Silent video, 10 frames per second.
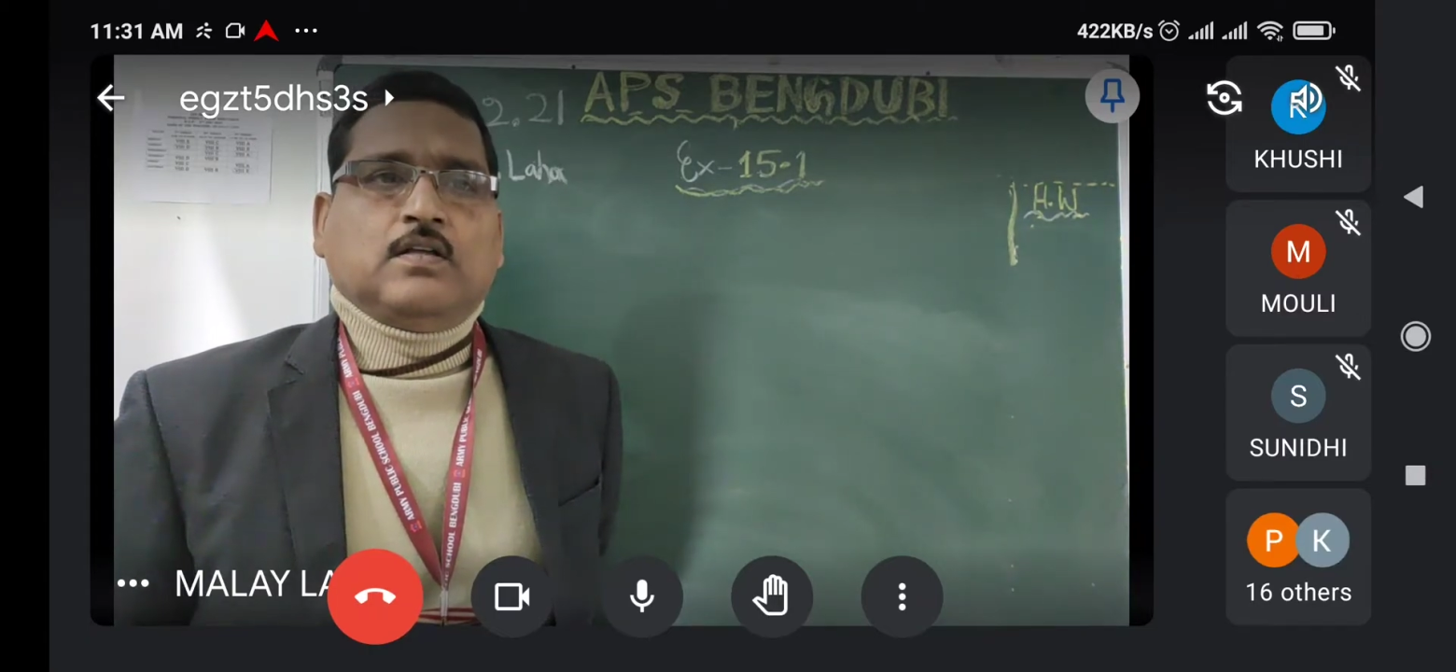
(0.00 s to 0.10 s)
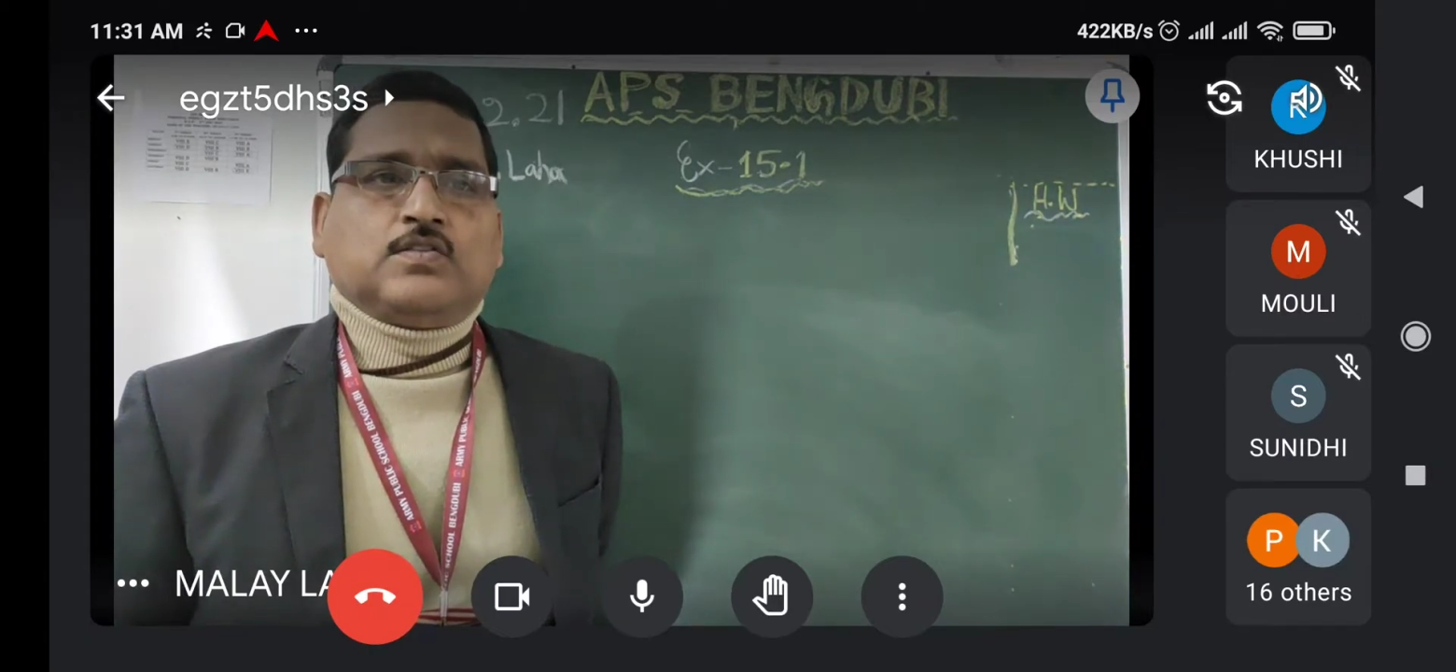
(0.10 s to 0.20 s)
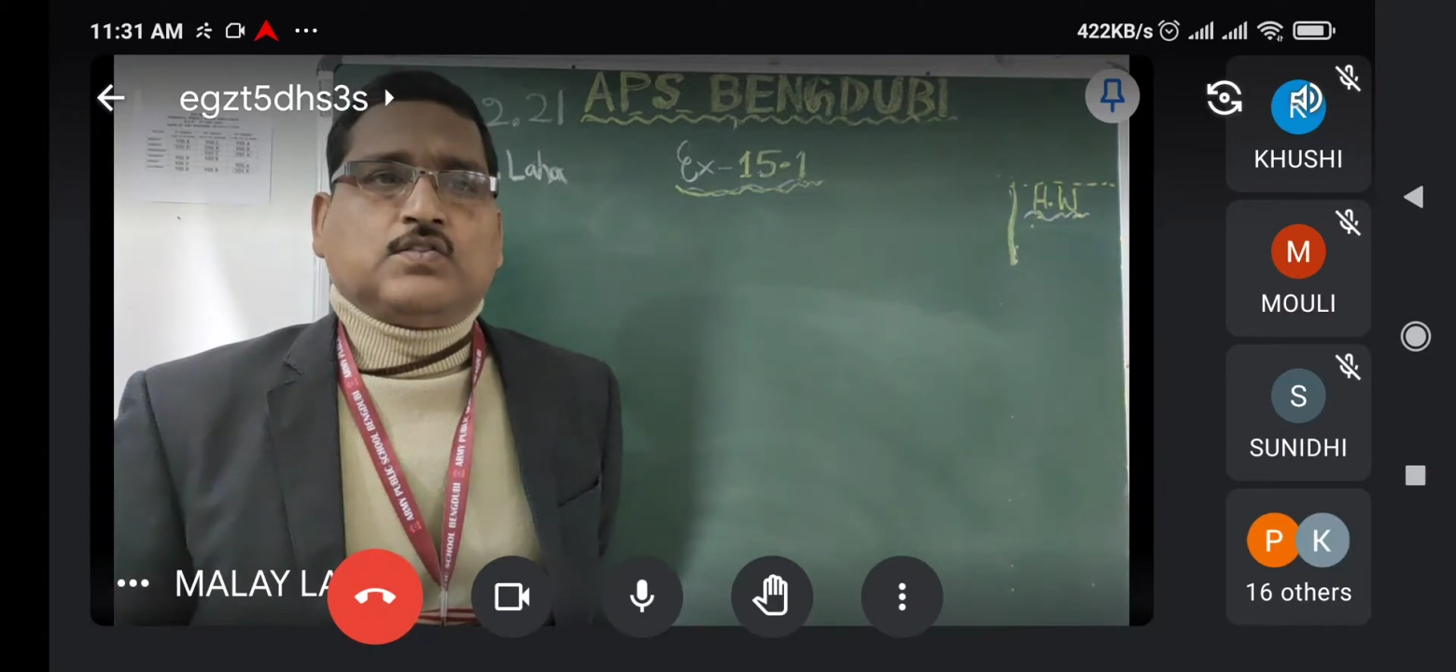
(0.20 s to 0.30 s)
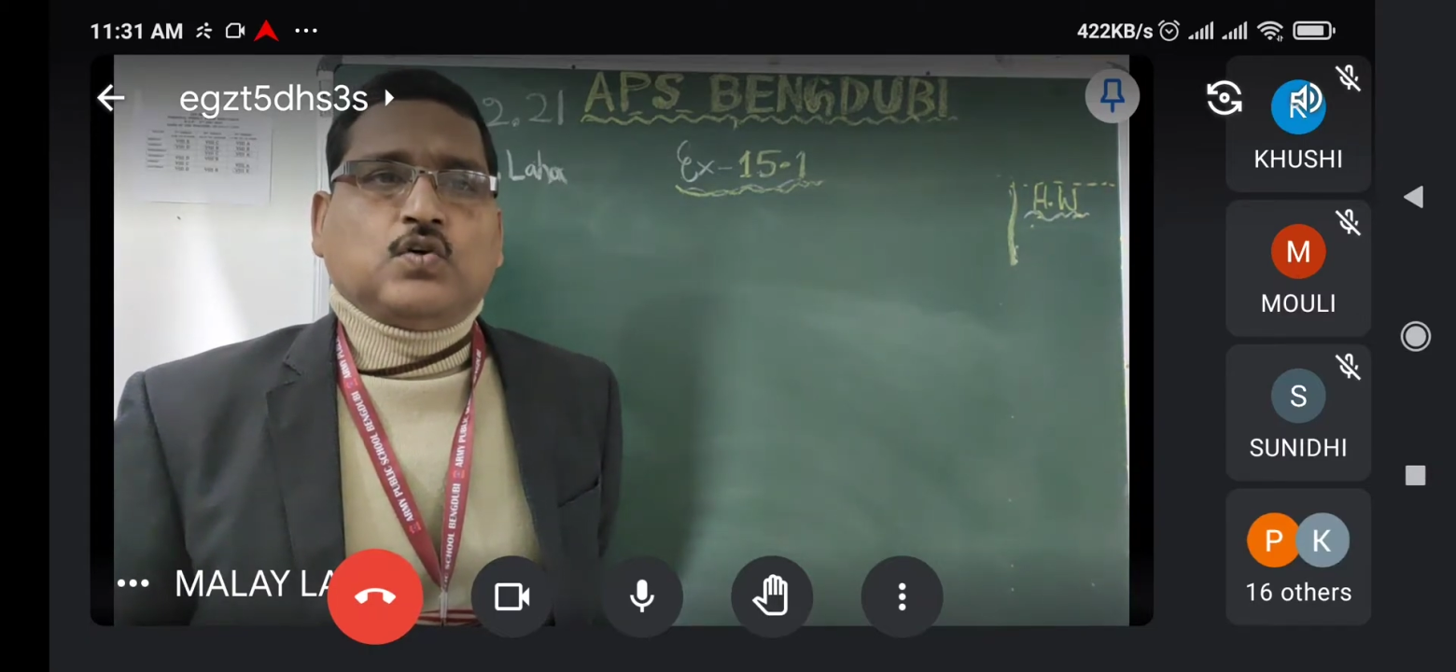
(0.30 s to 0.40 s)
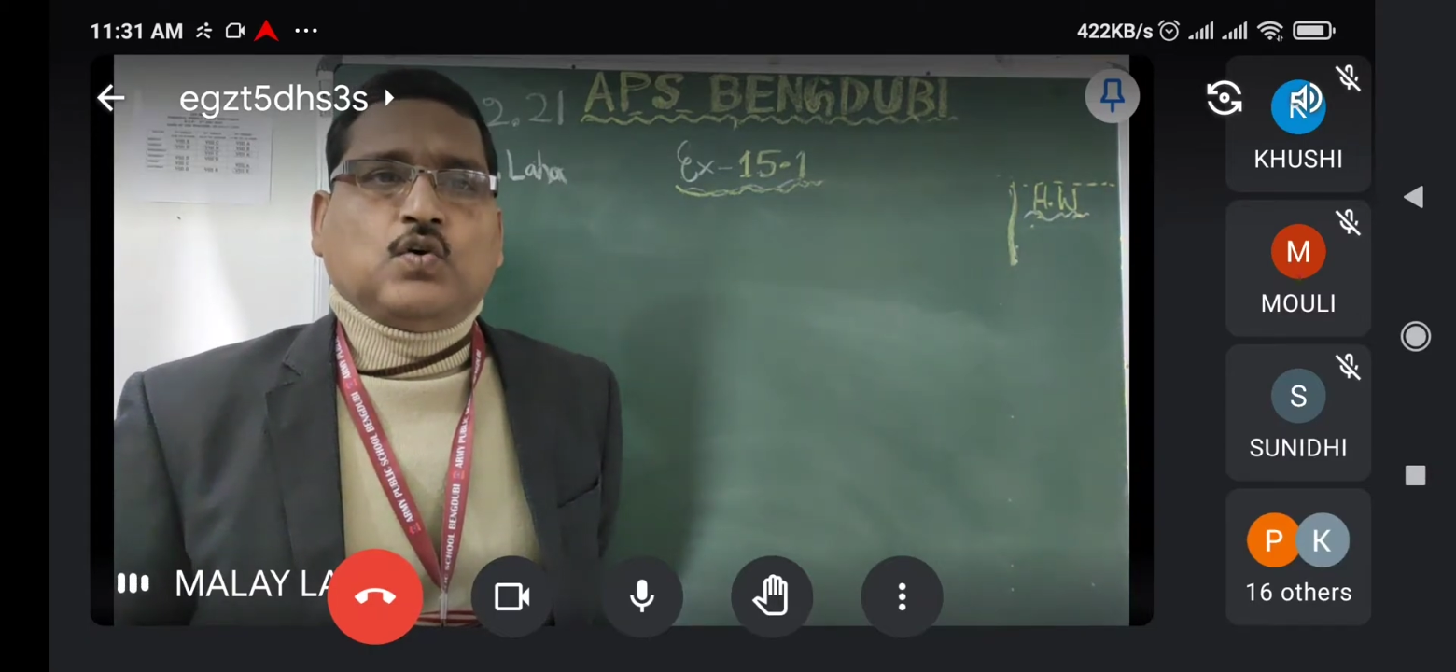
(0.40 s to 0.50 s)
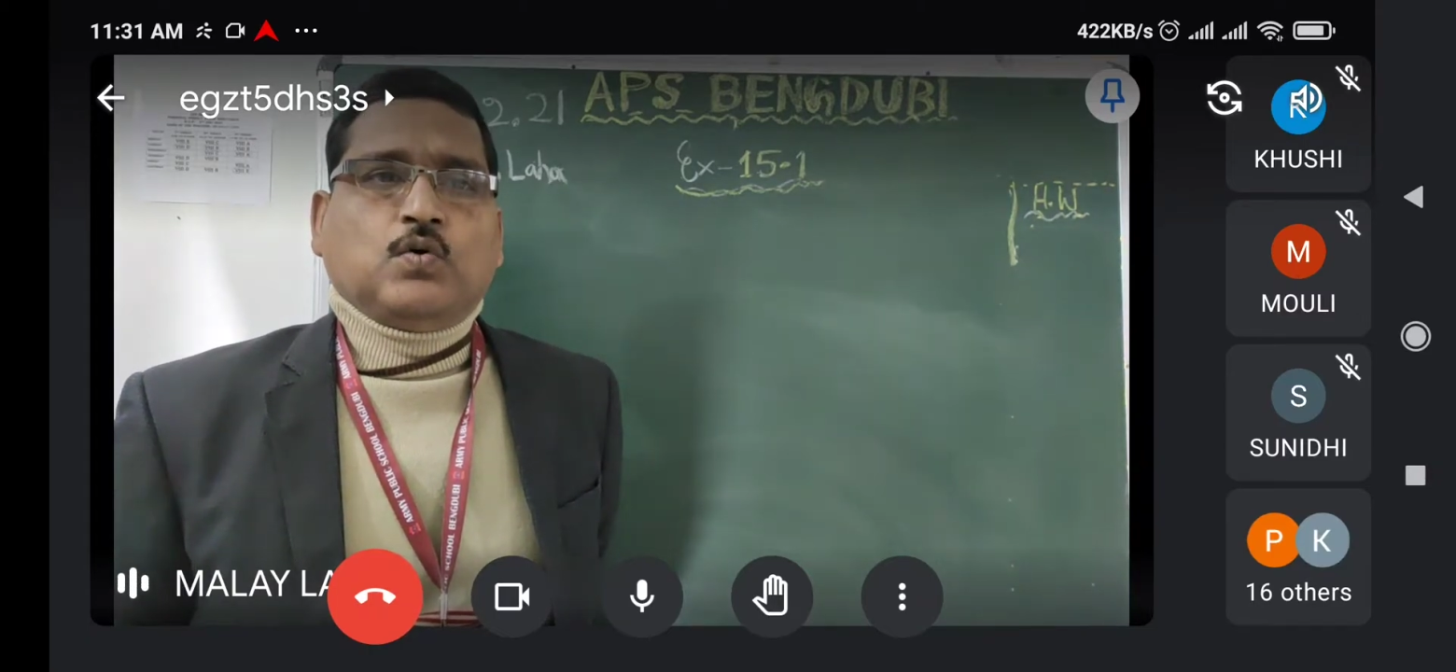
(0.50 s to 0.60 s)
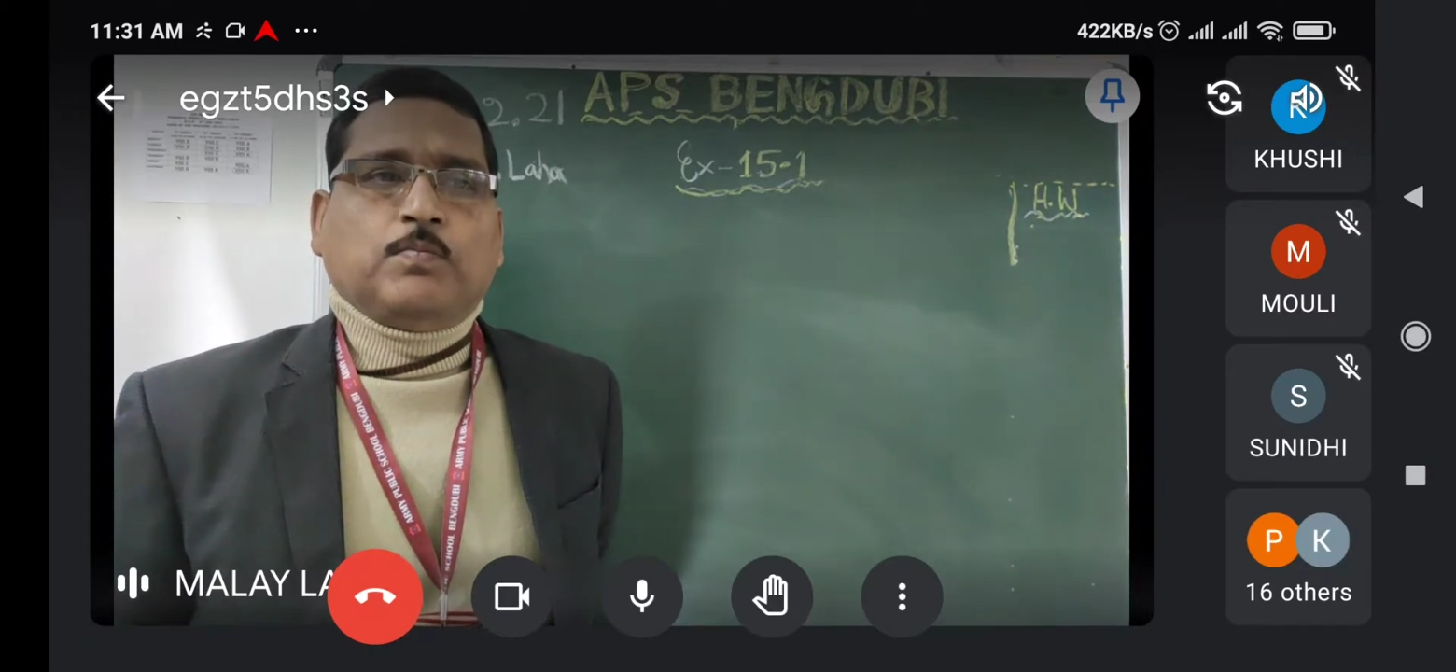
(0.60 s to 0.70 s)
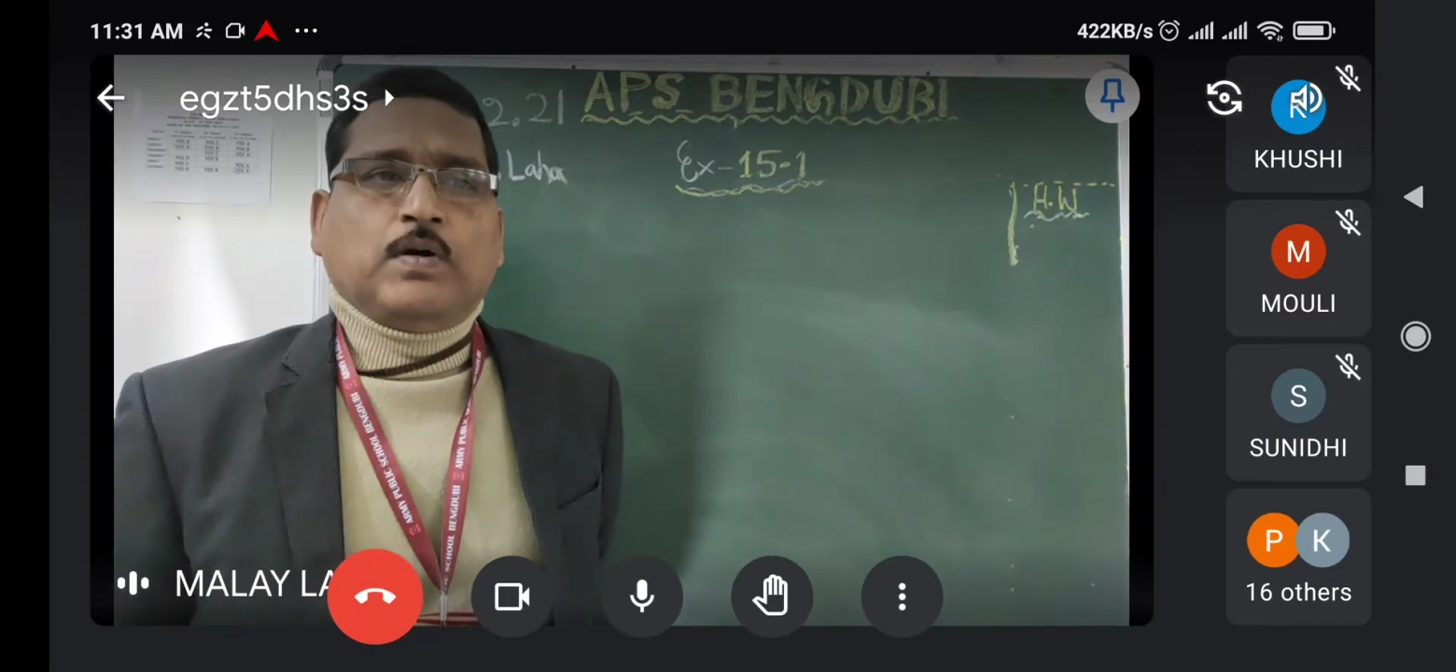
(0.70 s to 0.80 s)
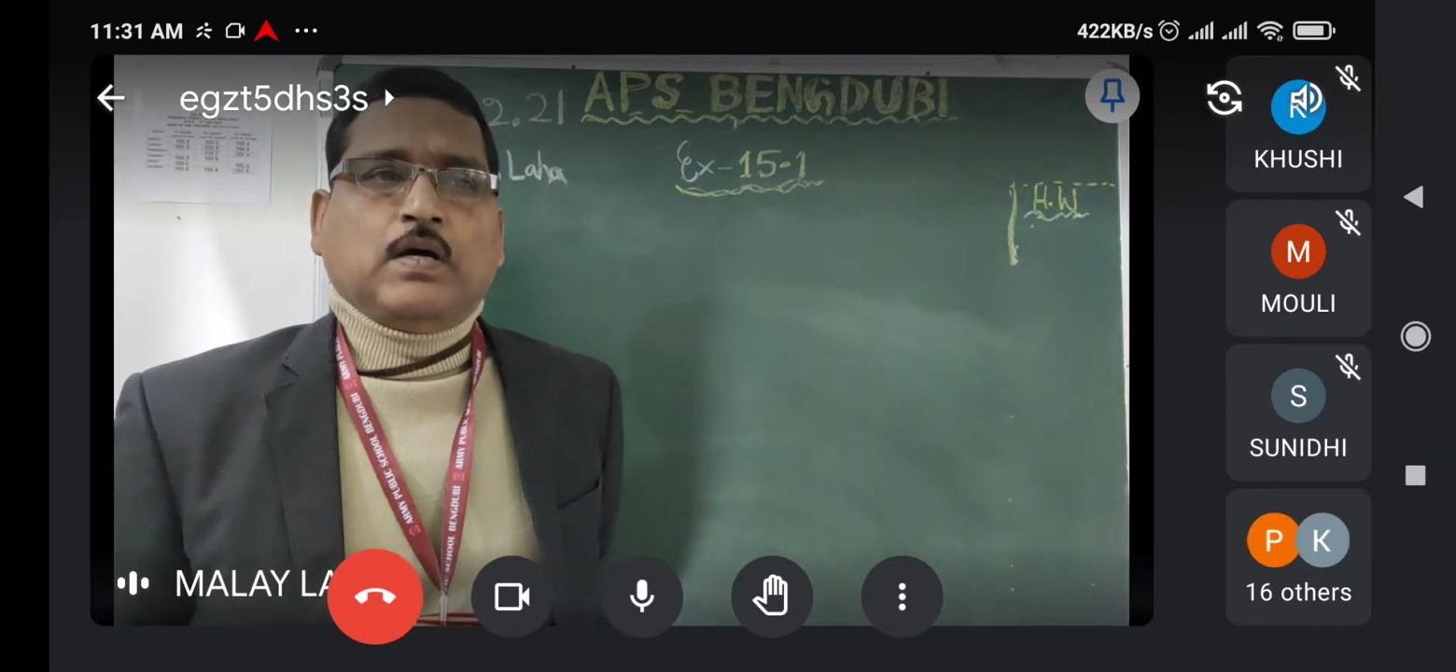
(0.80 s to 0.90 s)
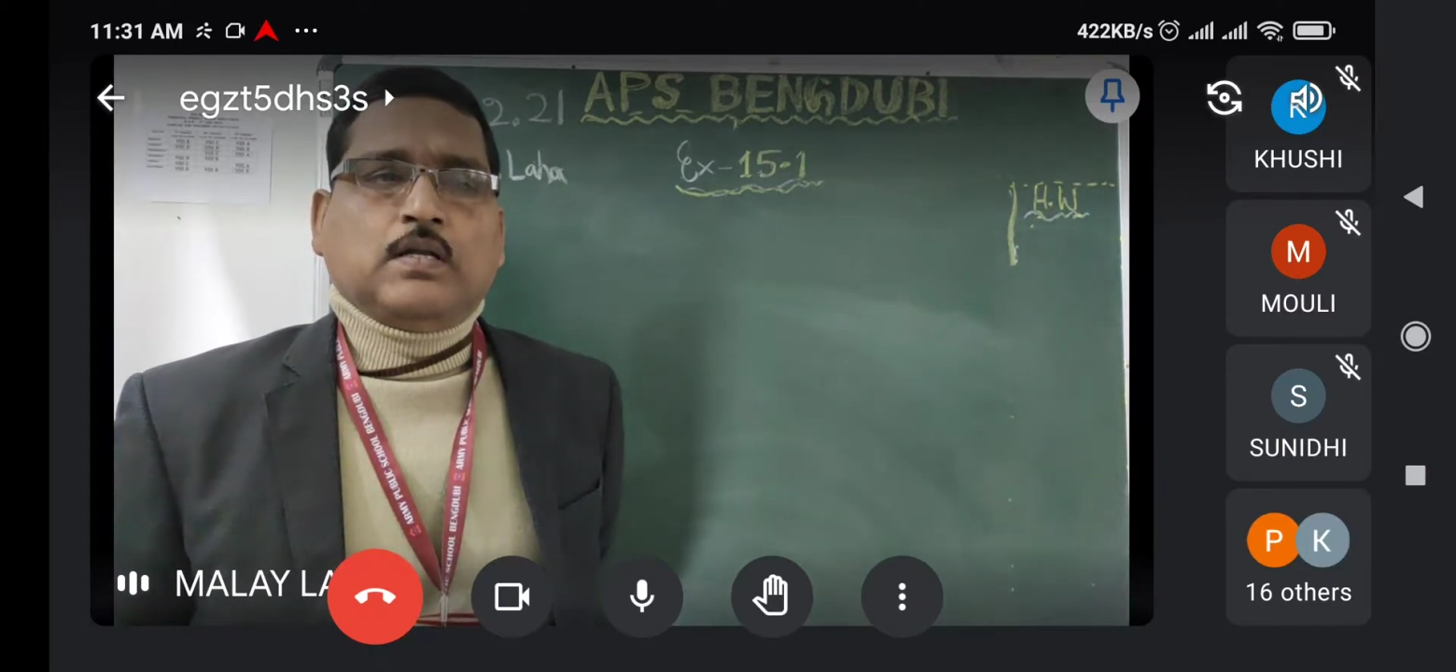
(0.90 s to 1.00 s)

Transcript: So